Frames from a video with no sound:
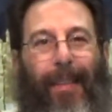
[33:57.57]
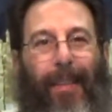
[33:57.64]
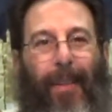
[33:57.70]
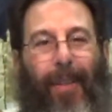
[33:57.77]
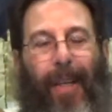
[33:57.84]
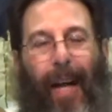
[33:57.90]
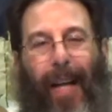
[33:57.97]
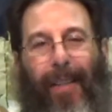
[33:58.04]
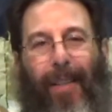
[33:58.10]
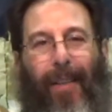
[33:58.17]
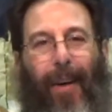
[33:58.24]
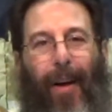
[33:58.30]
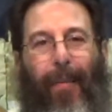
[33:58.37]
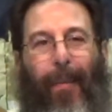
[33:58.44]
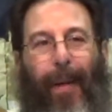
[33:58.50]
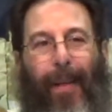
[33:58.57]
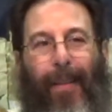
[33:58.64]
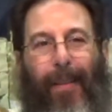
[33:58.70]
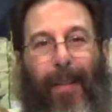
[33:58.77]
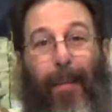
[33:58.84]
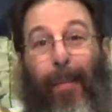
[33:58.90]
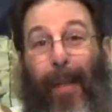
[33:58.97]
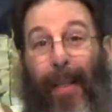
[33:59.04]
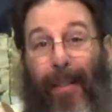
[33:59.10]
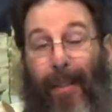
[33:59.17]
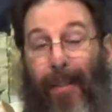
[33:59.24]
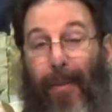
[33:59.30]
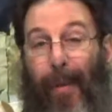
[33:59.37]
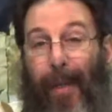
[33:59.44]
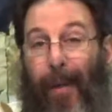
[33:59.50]
your tithes and offerings to the
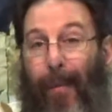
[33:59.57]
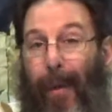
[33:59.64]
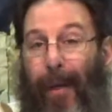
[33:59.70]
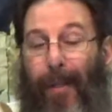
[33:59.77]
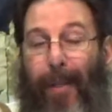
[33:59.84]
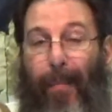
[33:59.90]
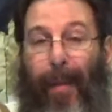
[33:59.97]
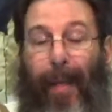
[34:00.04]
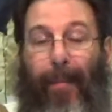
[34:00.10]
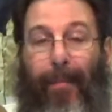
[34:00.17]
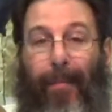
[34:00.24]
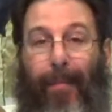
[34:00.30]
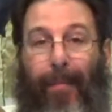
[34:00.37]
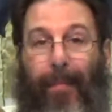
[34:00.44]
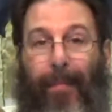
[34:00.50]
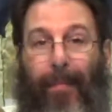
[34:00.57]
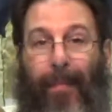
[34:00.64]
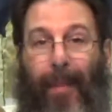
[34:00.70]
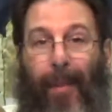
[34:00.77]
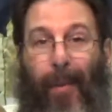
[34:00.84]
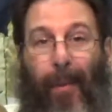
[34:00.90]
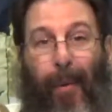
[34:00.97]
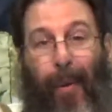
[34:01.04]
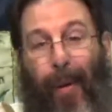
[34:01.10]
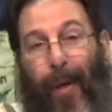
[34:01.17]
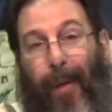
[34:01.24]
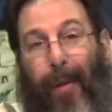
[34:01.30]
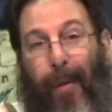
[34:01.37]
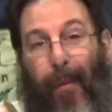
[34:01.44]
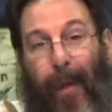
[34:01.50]
places where you're worshiping,
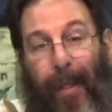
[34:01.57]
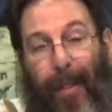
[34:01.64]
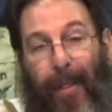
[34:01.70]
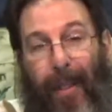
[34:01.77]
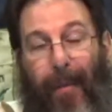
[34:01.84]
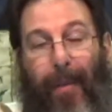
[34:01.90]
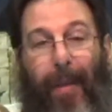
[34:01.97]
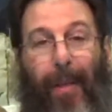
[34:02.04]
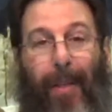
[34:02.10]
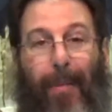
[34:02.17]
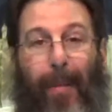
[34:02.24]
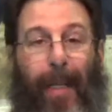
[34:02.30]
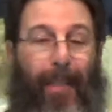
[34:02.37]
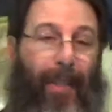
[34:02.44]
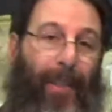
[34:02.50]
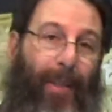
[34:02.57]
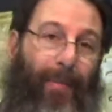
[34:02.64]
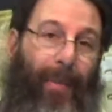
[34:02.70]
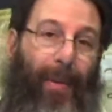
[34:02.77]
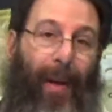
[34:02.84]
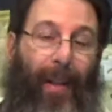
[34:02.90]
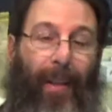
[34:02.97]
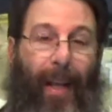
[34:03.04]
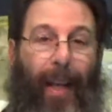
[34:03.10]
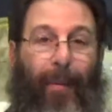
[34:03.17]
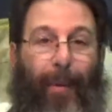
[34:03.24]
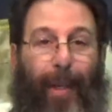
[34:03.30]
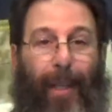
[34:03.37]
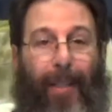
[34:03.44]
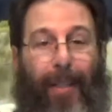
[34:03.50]
or the one that's giving you this message, if you're
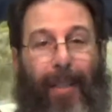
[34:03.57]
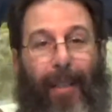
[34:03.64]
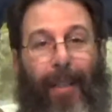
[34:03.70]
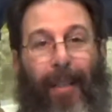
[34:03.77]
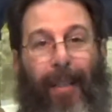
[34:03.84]
online with us